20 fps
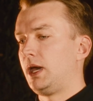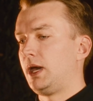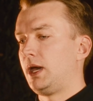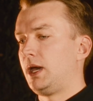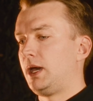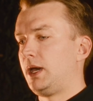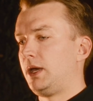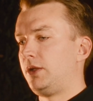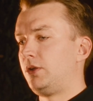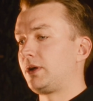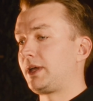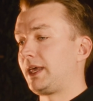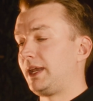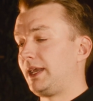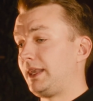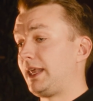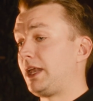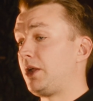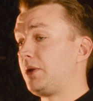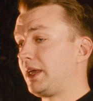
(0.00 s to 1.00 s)
they
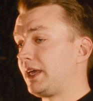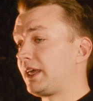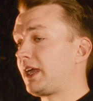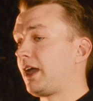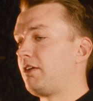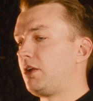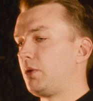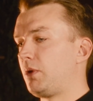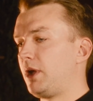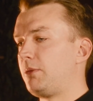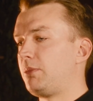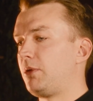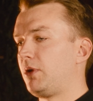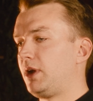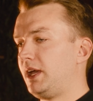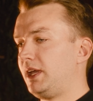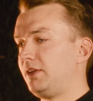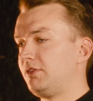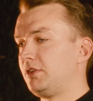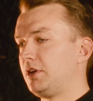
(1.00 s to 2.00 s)
don't get carried away
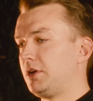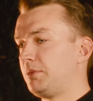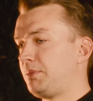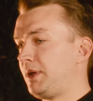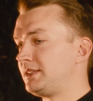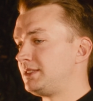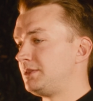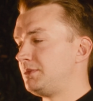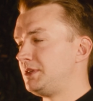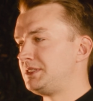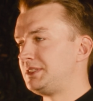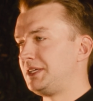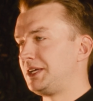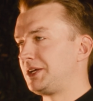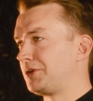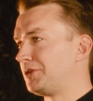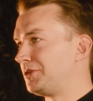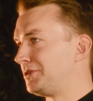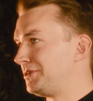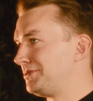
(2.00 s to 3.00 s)
by either a
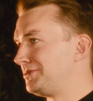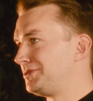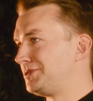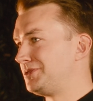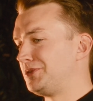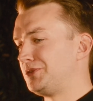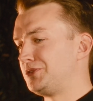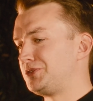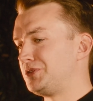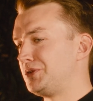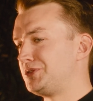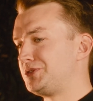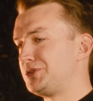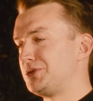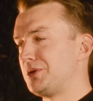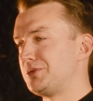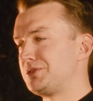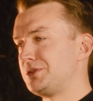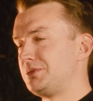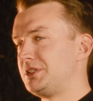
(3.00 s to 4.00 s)
pessimistic or
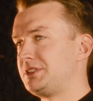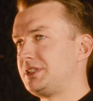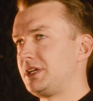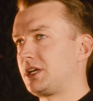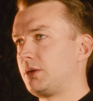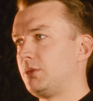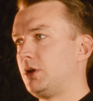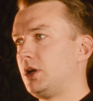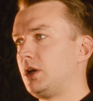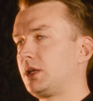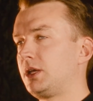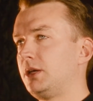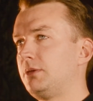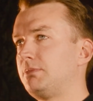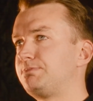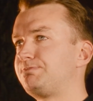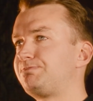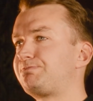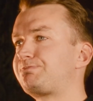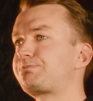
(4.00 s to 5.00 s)
too optimistic a
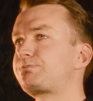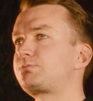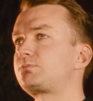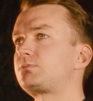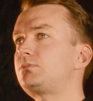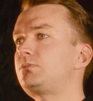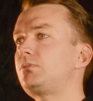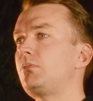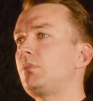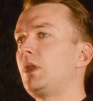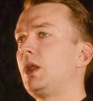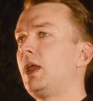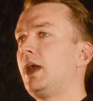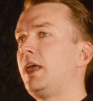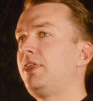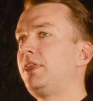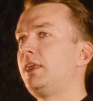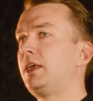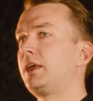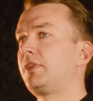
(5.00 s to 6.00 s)
market.
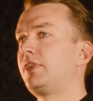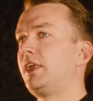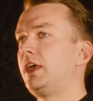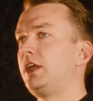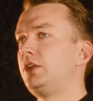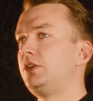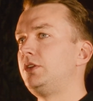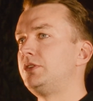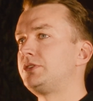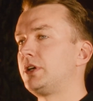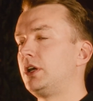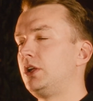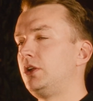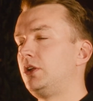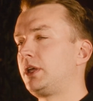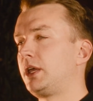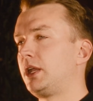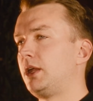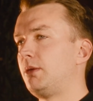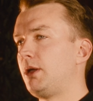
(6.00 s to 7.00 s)
I think then you start
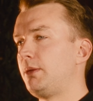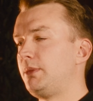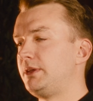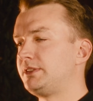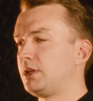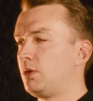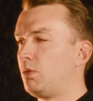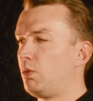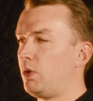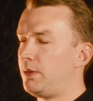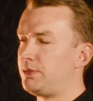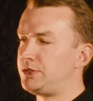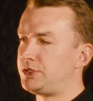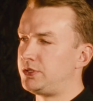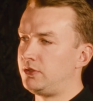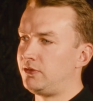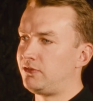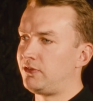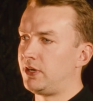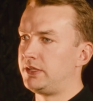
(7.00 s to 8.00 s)
looking at maybe some Web
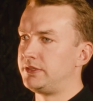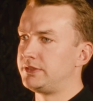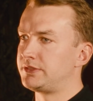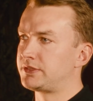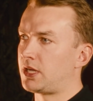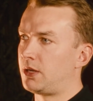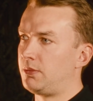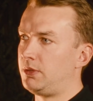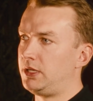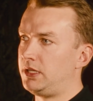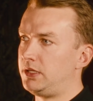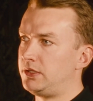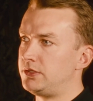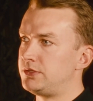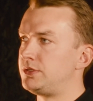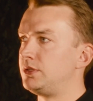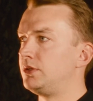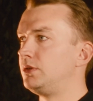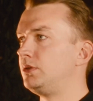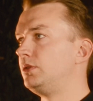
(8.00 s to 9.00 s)
2 funds coming
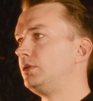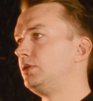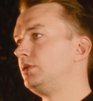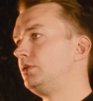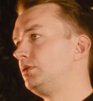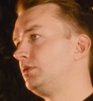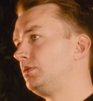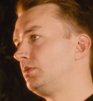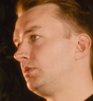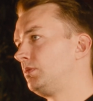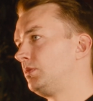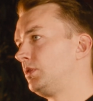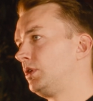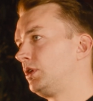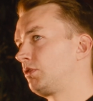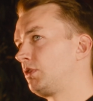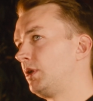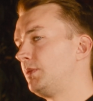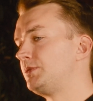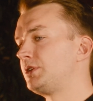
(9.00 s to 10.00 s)
into
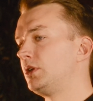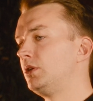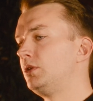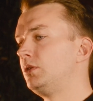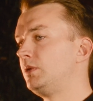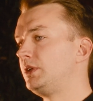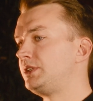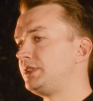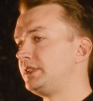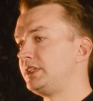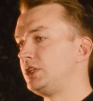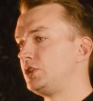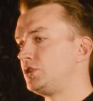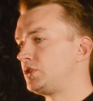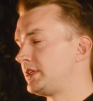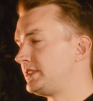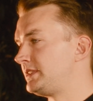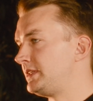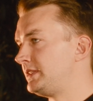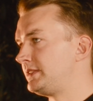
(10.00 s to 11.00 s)
crypto, which is
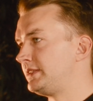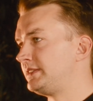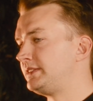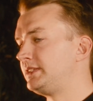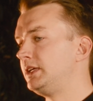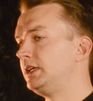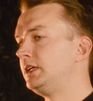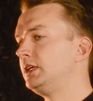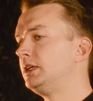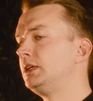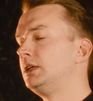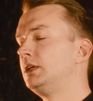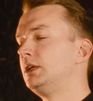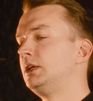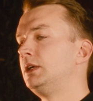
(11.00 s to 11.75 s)
interesting to see.